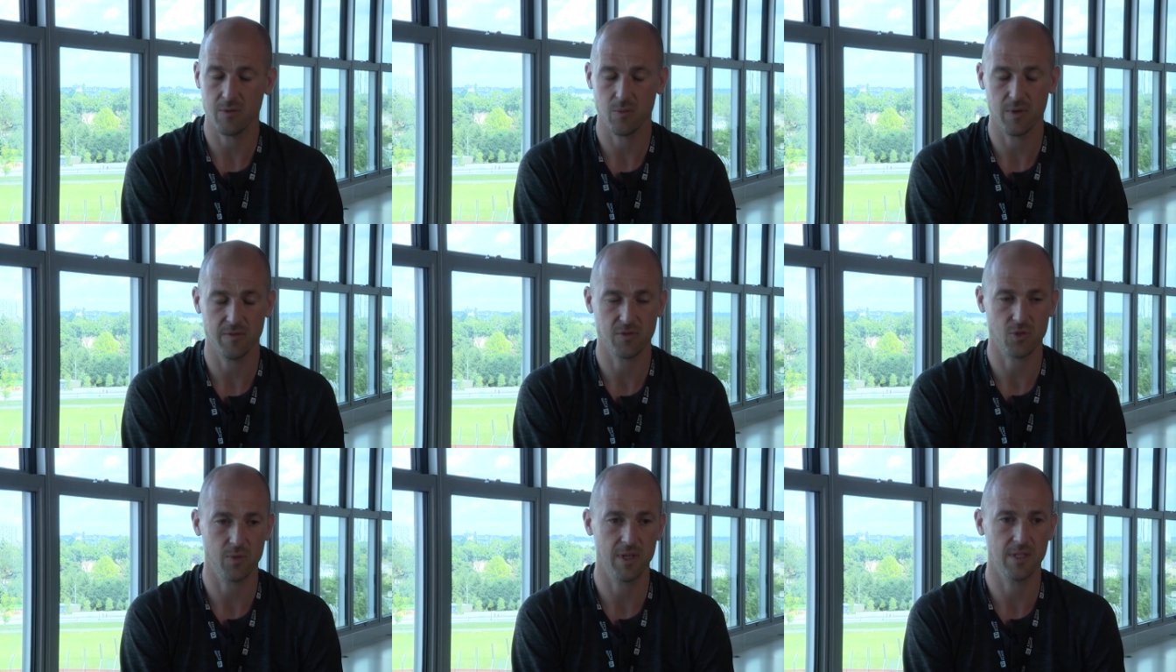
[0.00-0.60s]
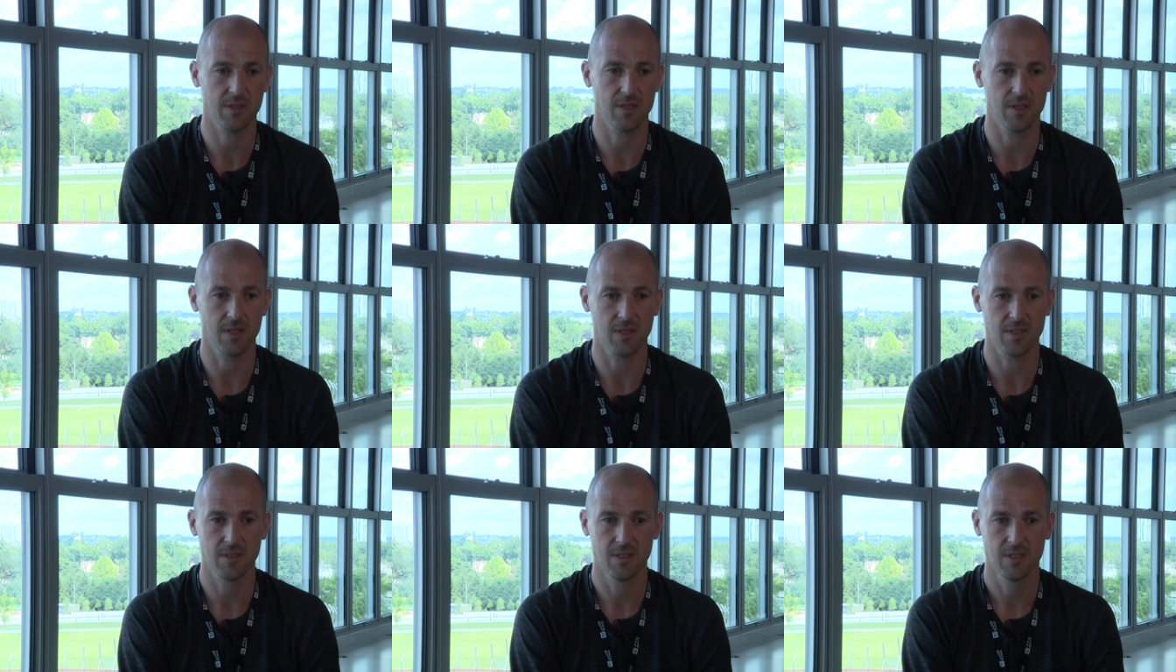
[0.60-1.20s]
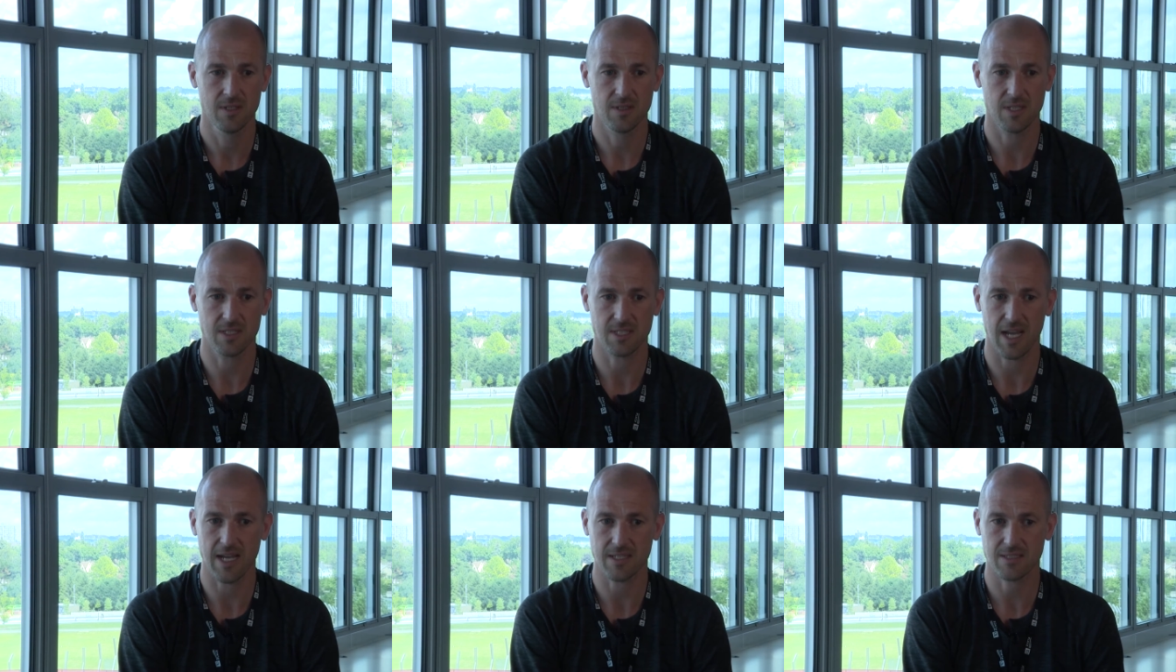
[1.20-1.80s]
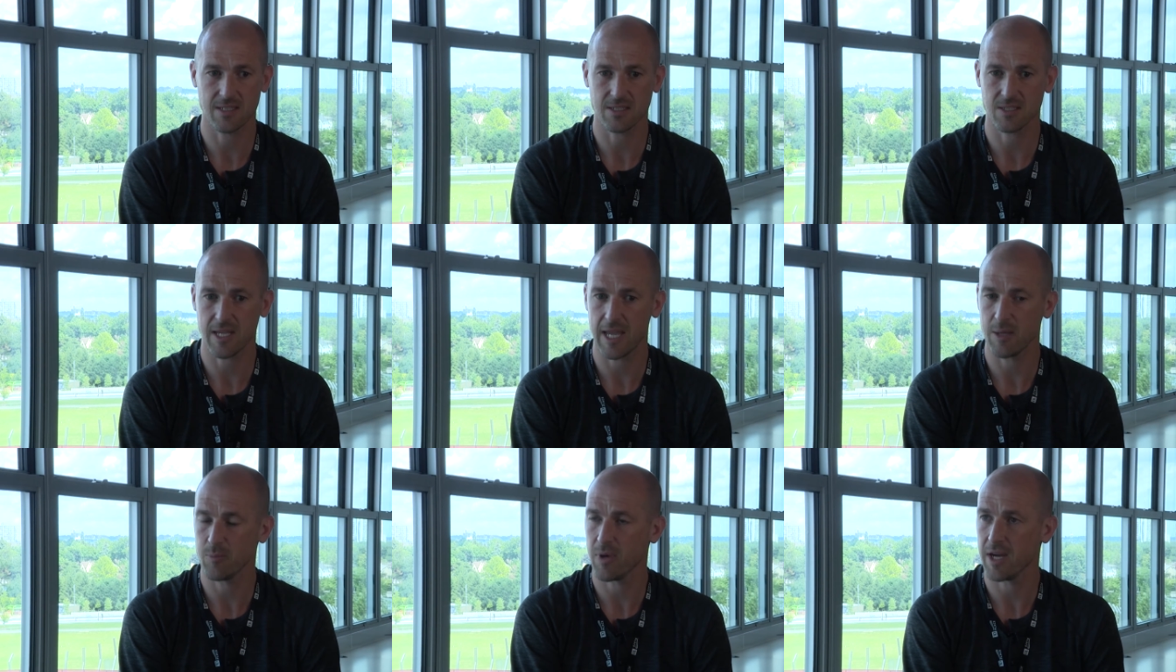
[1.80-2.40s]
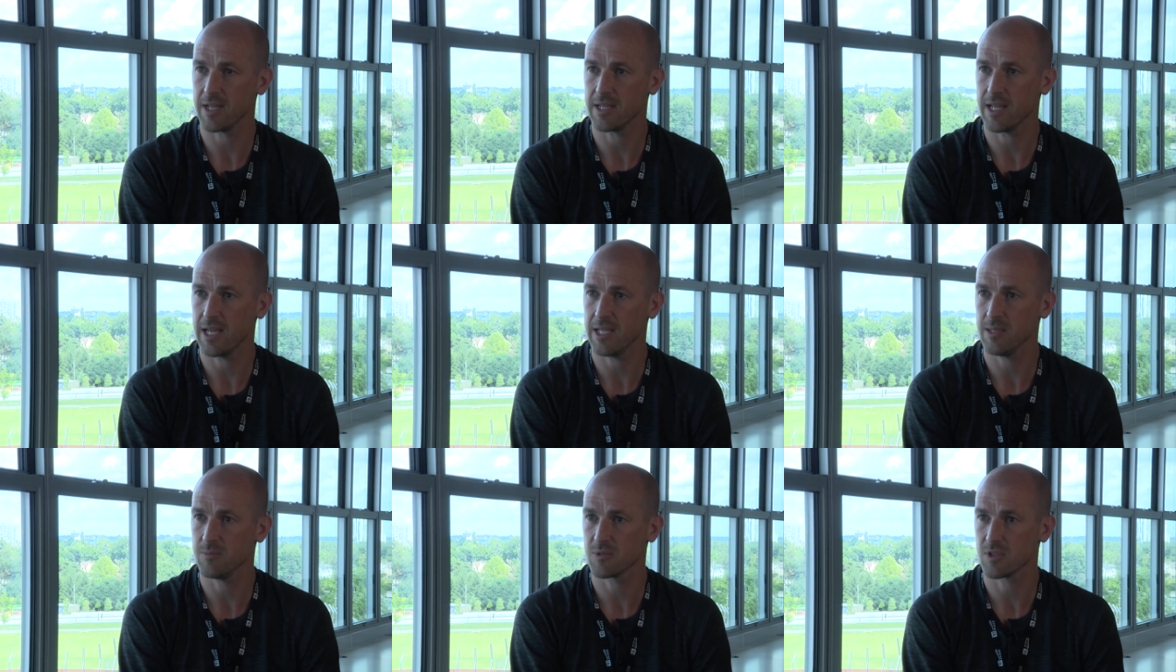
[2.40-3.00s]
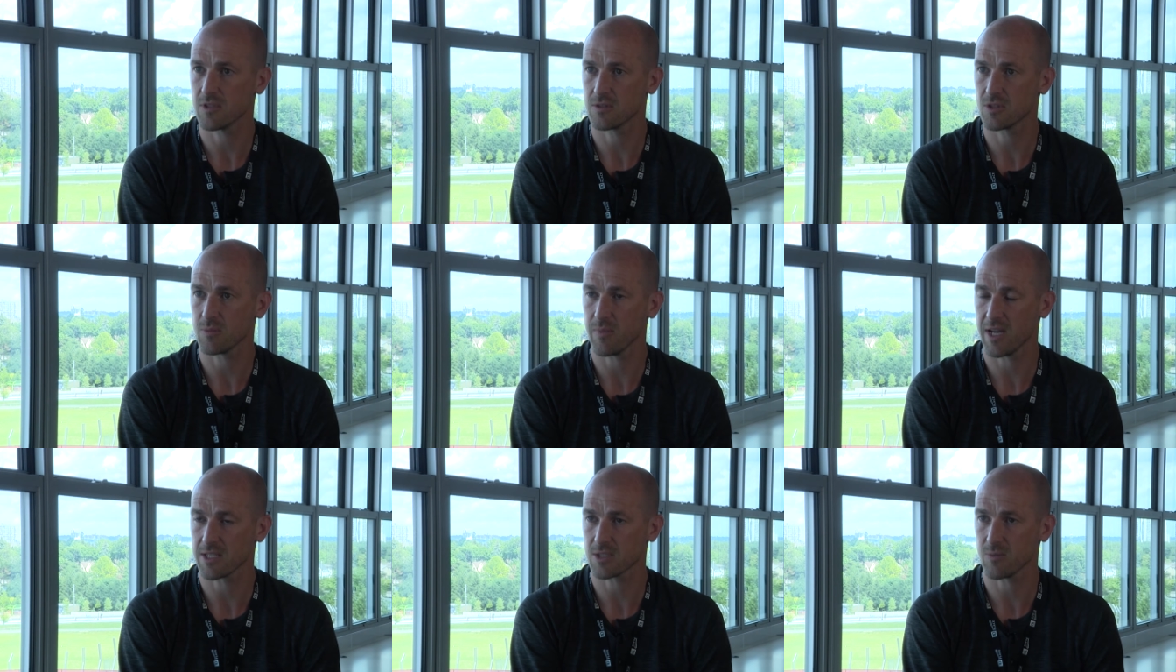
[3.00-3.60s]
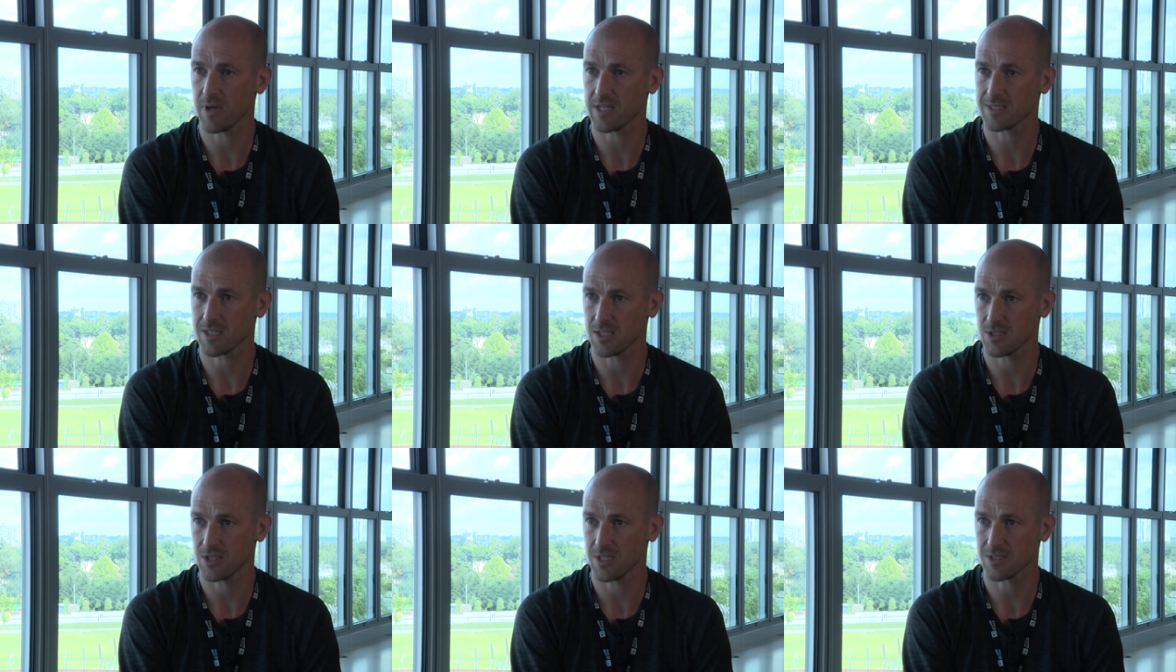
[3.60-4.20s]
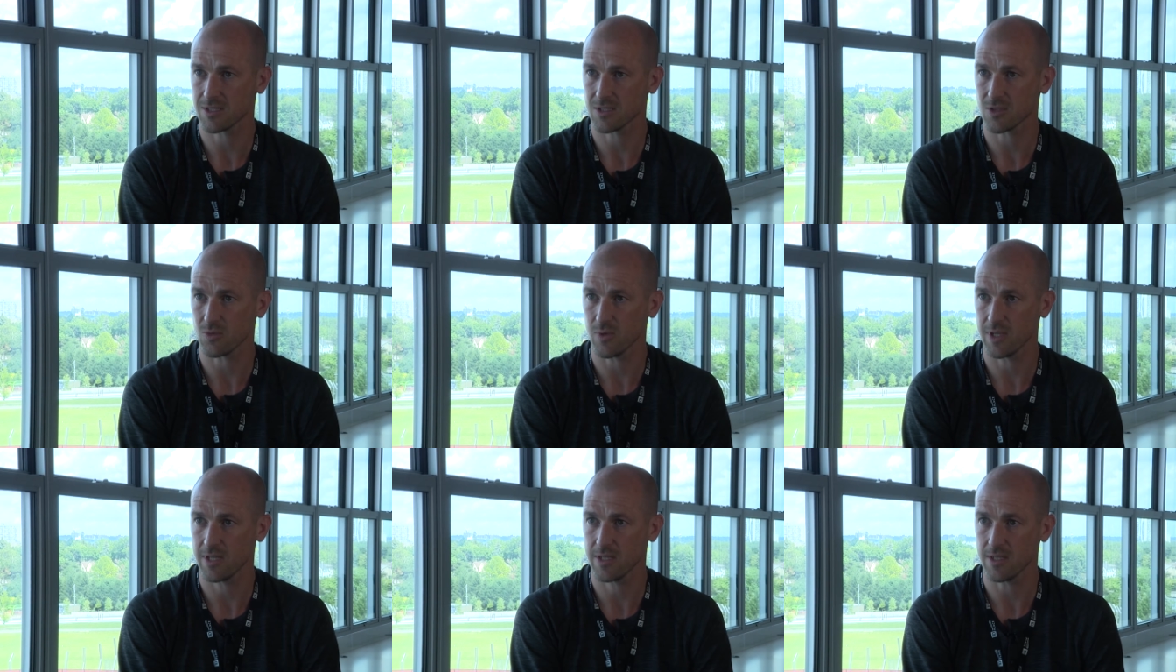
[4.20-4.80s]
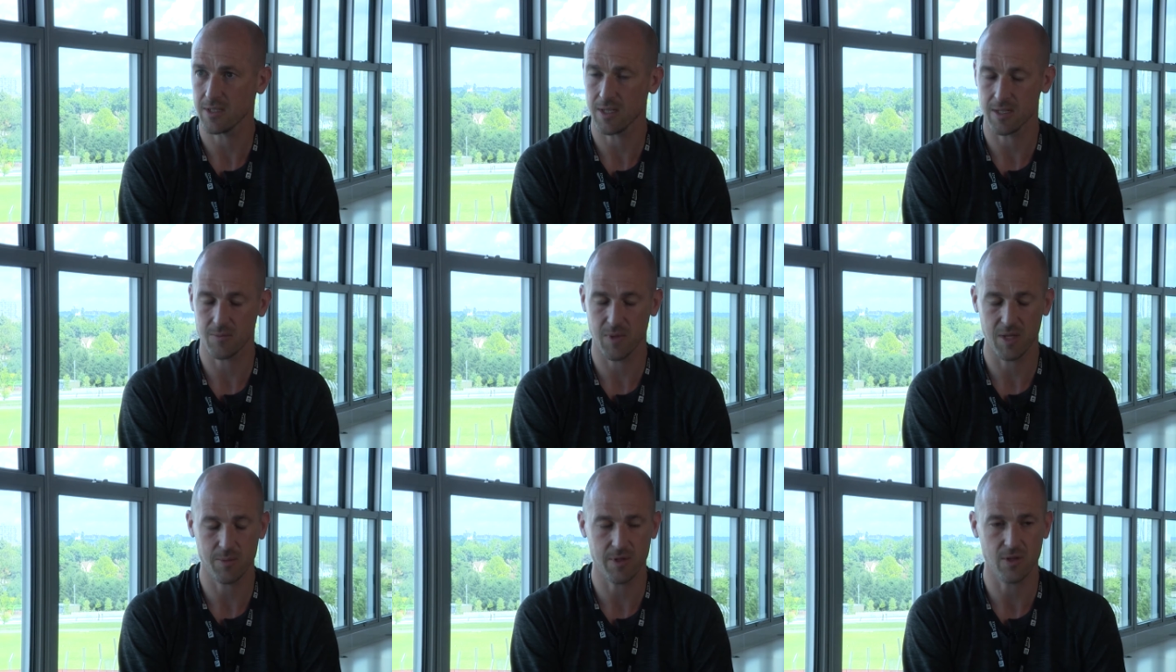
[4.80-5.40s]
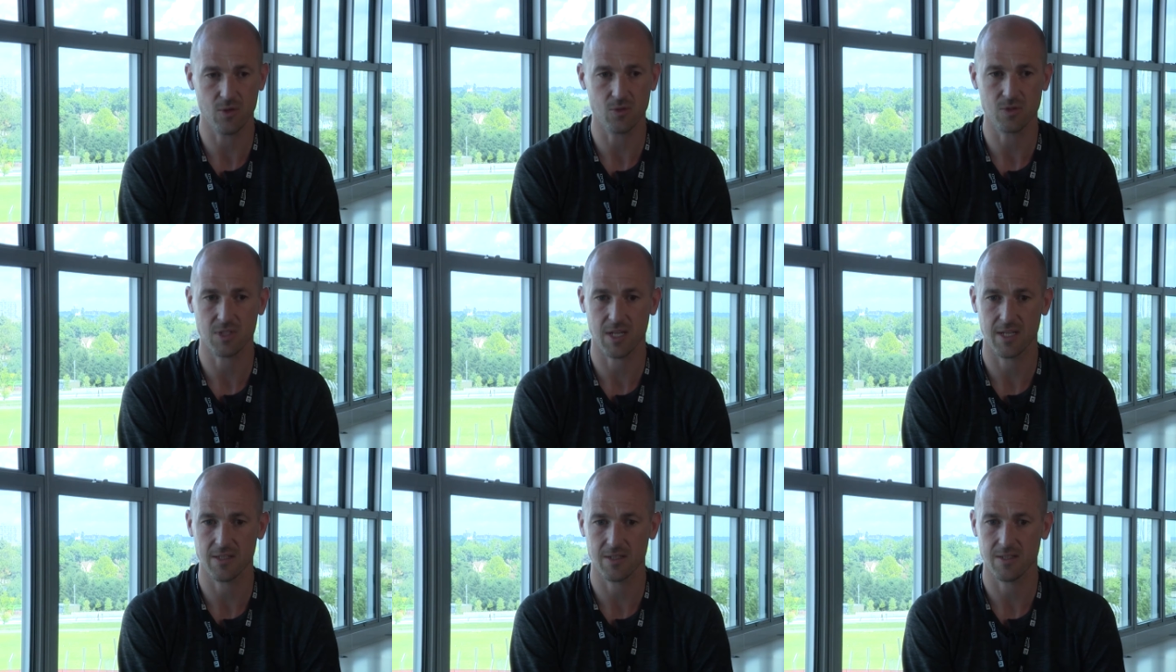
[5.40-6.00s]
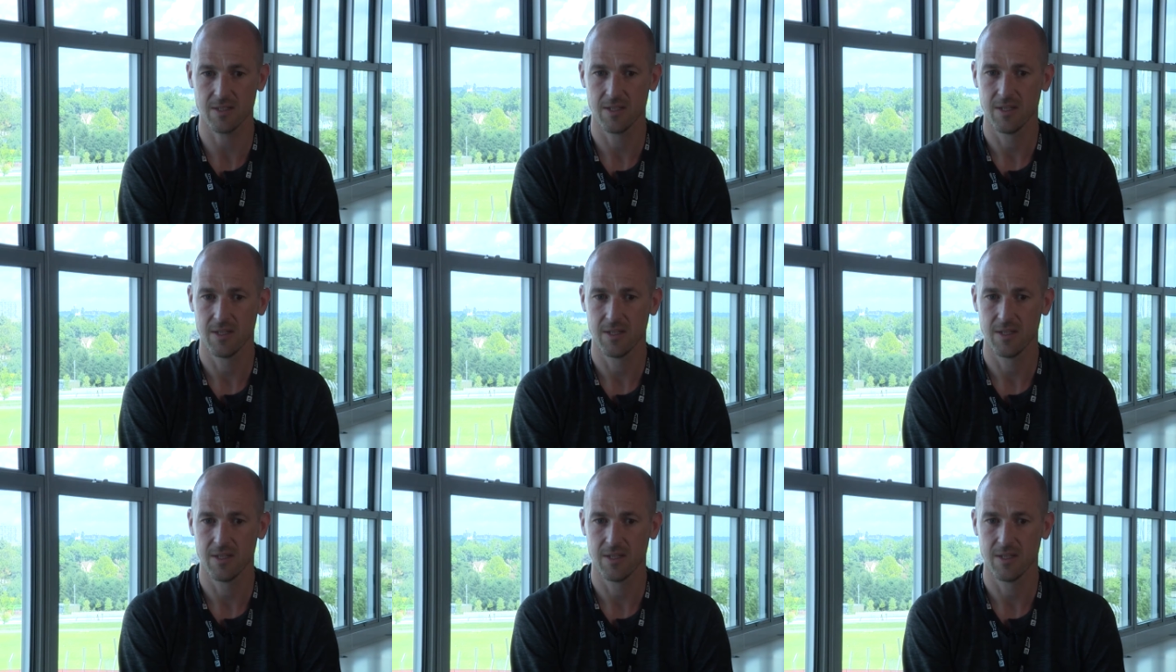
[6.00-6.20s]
We've tweaked the tactics game by game to maximise our chances of winning, and maybe those kind of